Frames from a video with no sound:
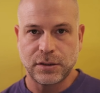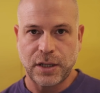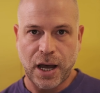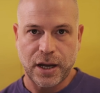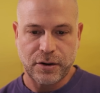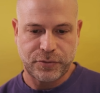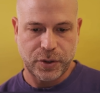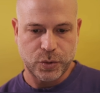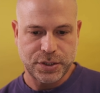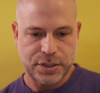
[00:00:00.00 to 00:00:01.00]
the higher
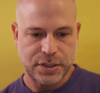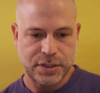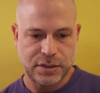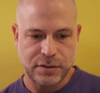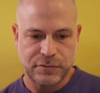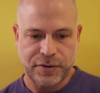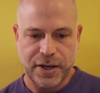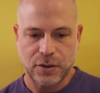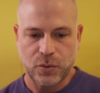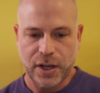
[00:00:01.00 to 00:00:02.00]
frequencies
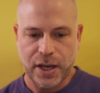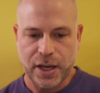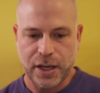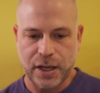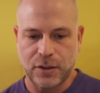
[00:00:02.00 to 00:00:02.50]
fade away,